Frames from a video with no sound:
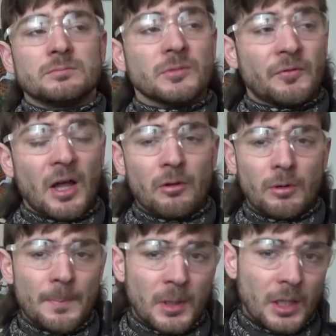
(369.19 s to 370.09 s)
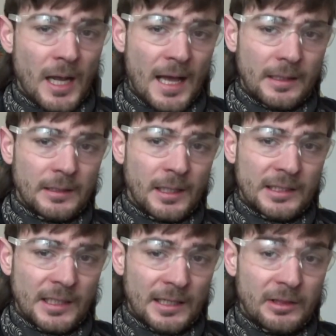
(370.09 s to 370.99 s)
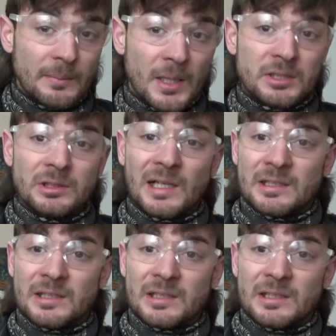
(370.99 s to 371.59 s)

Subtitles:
Father Ripperger added, I think makes a lot